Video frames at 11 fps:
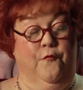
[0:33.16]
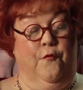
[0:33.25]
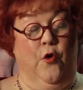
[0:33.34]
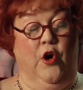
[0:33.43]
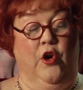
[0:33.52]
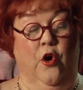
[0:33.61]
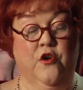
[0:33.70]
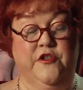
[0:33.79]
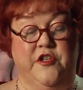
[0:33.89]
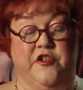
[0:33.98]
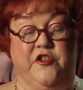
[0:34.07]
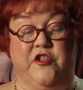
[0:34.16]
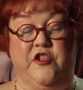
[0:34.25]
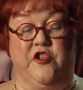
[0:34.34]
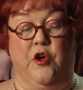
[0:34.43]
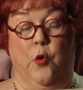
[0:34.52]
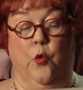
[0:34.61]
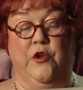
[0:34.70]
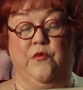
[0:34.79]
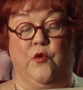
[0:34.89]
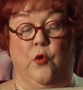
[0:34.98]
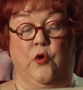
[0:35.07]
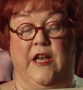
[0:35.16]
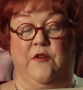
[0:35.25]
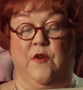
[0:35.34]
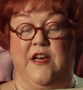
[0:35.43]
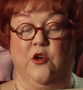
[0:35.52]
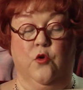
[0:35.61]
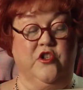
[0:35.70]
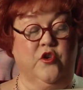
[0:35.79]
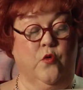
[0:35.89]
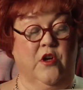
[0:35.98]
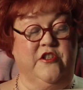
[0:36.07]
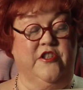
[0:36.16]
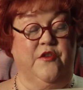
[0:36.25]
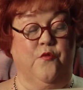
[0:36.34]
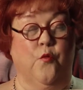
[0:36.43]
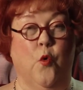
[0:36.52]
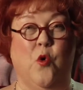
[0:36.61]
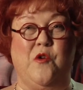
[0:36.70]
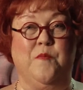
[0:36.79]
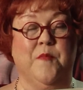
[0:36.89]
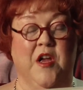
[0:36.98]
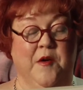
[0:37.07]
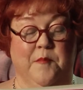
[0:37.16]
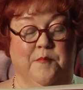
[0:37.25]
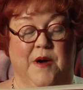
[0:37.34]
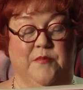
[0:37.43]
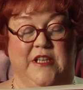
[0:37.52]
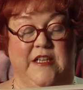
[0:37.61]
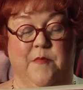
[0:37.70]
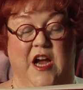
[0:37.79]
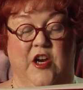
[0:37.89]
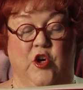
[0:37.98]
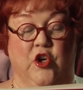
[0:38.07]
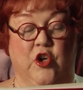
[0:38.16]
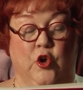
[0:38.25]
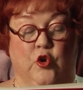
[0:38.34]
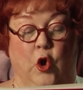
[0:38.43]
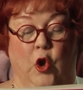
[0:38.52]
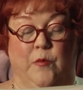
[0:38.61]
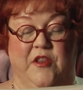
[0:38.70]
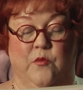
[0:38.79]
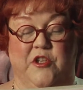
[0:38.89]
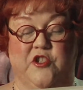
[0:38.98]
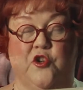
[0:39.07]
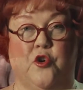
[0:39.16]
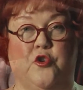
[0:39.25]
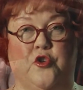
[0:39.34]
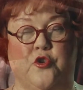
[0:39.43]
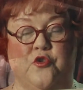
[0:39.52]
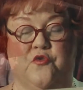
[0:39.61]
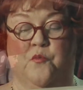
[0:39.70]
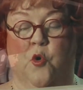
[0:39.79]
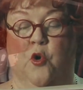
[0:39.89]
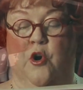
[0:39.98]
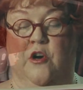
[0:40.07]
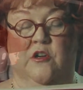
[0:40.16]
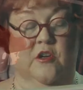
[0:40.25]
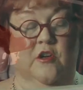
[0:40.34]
For a long distance, the only road lay right across a quantity of warm, bubbling mire, called by the witch her turf moor.